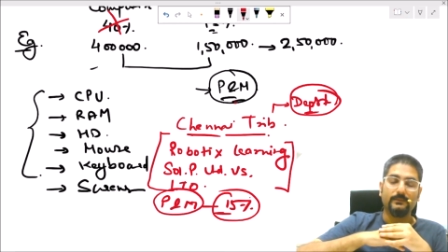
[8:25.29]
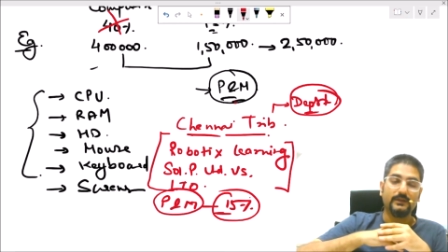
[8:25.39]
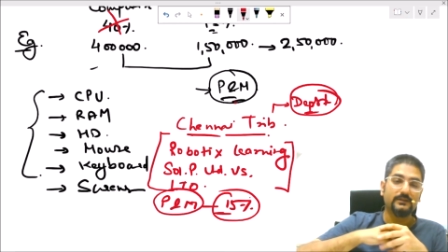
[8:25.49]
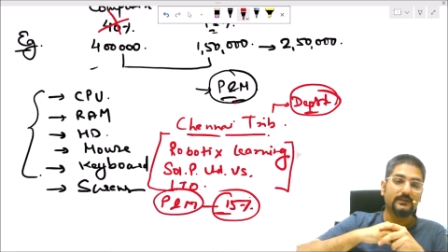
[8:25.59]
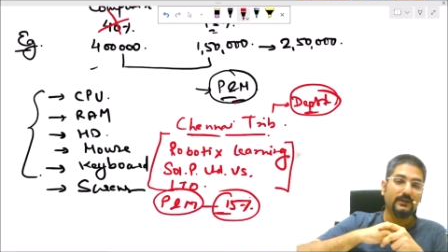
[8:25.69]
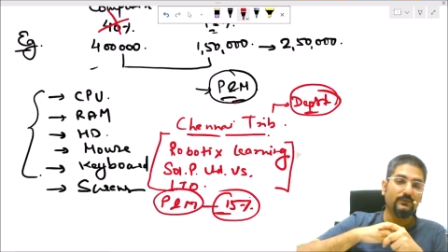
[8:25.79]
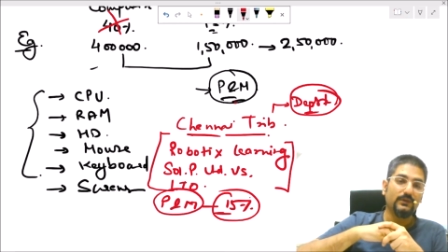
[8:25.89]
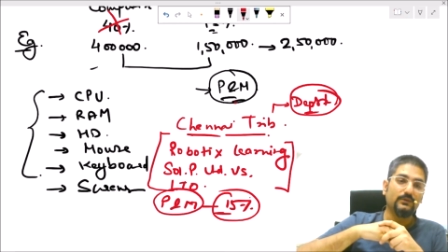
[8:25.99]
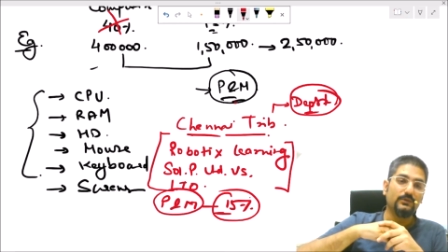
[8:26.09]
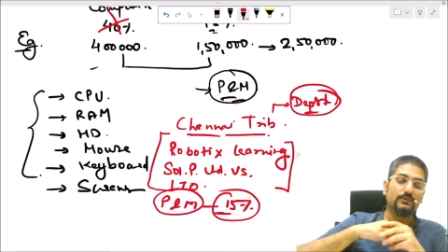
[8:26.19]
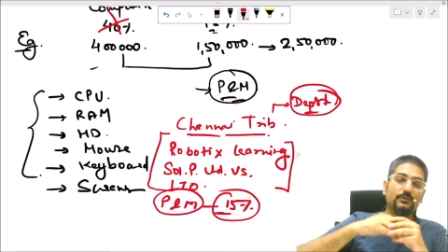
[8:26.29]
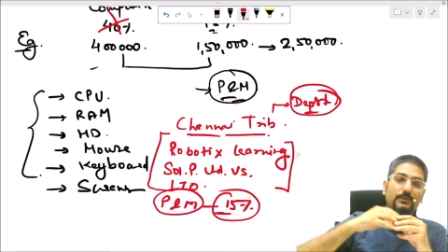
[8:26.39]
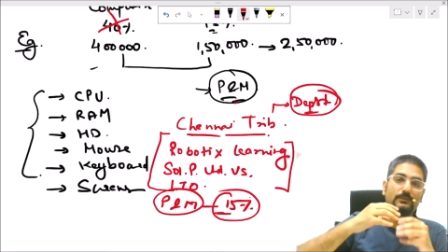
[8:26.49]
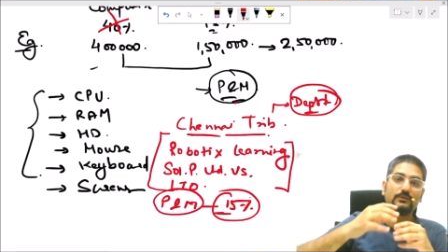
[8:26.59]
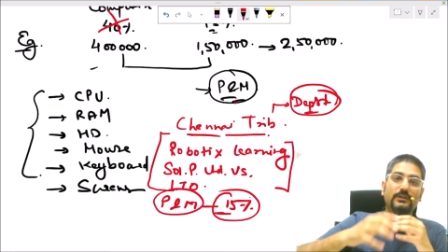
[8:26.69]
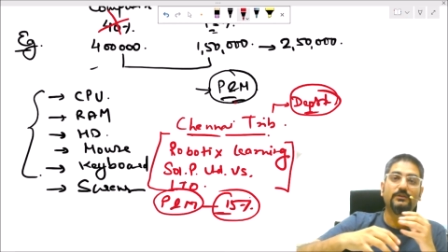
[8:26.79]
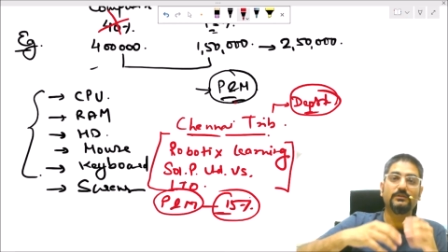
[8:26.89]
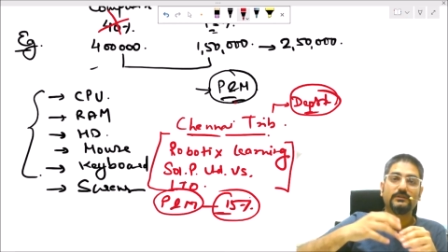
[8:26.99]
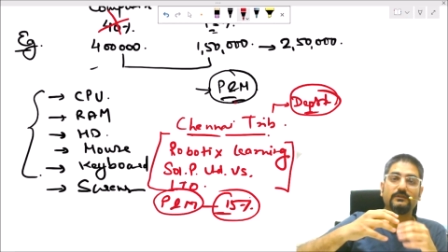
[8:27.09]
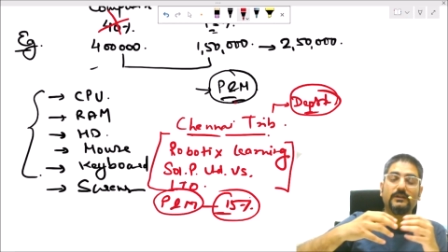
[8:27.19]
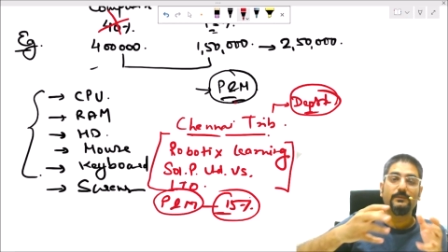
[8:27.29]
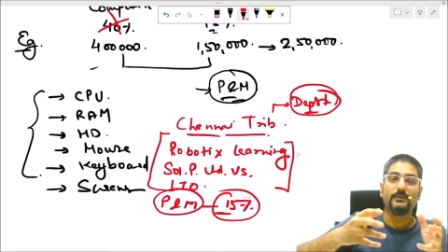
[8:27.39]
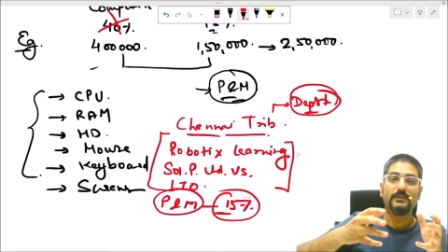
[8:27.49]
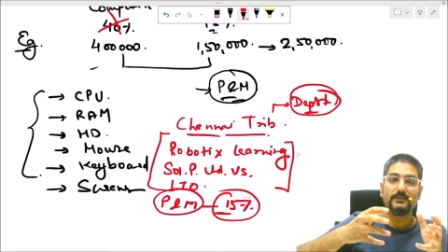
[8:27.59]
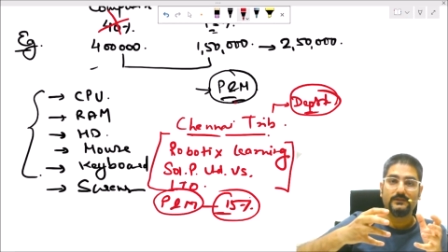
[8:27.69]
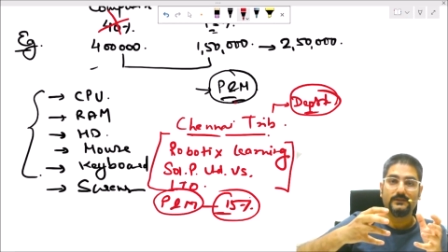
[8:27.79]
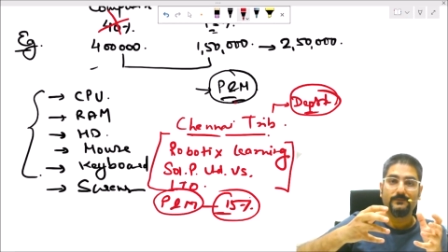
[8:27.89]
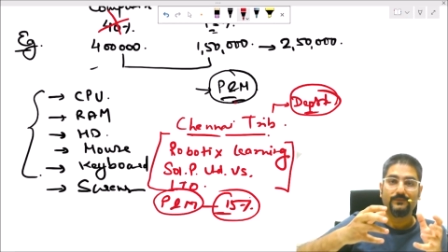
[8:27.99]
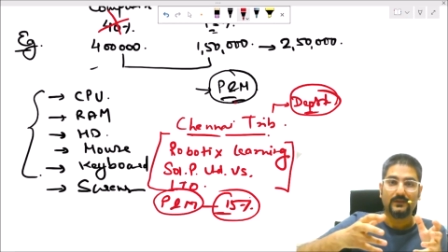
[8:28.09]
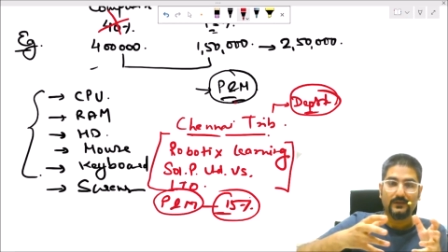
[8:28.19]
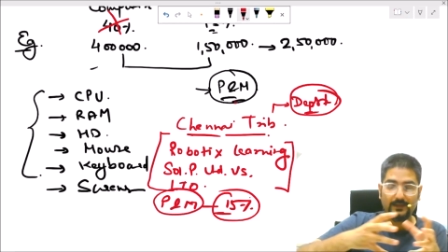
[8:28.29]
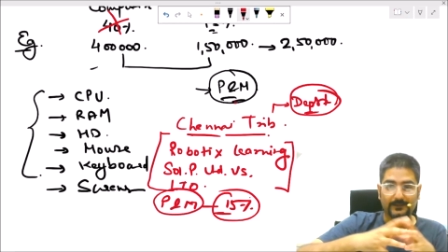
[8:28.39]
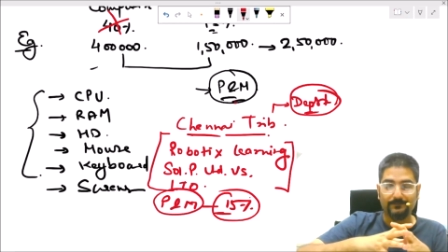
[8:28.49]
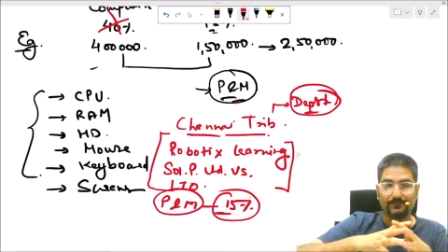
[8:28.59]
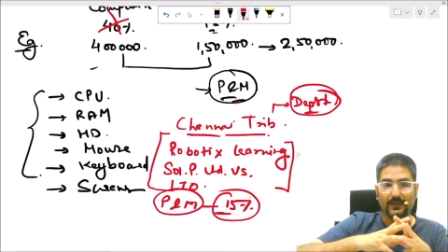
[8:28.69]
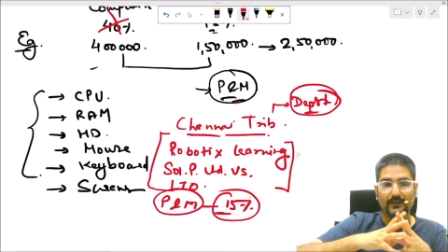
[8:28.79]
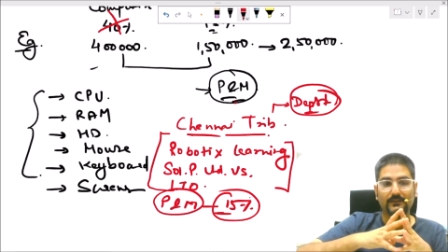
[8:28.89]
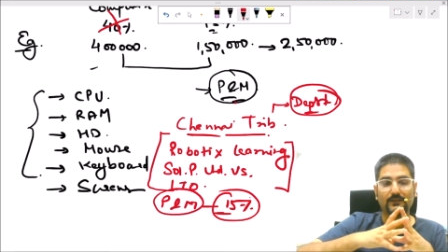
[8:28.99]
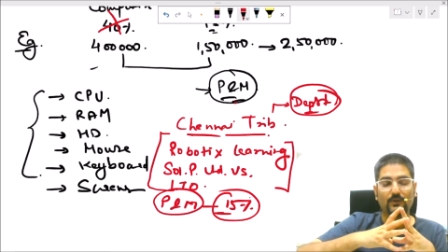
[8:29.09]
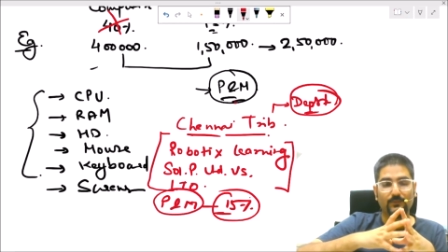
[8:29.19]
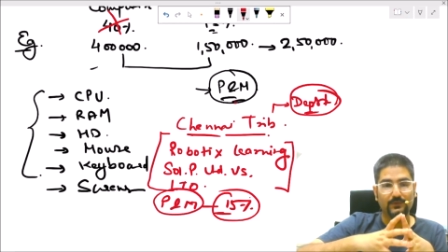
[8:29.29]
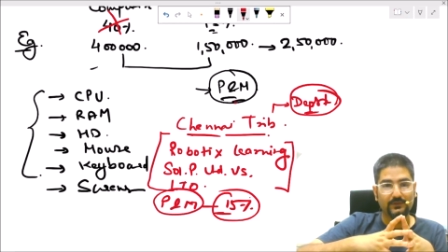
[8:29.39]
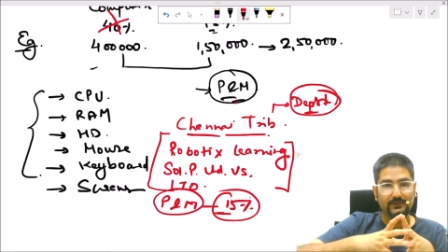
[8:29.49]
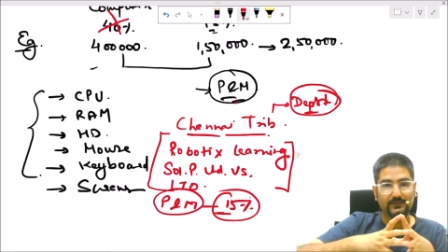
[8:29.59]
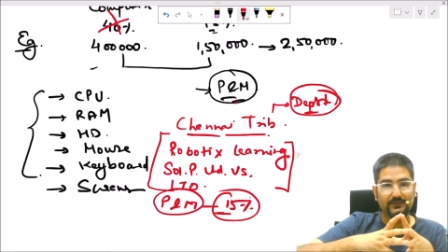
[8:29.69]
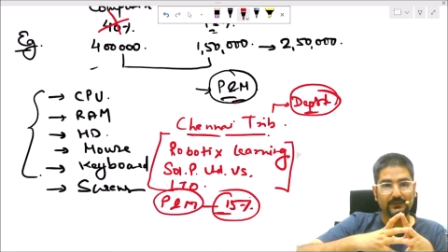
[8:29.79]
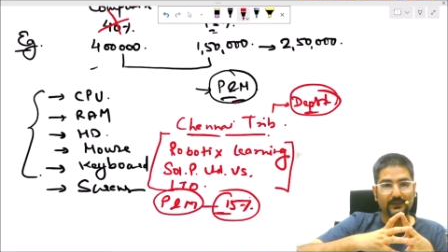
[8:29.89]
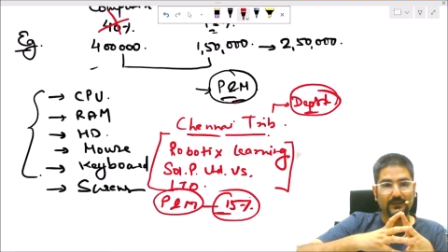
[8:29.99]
Because it will going to promote the usage of the computers, right? And the robots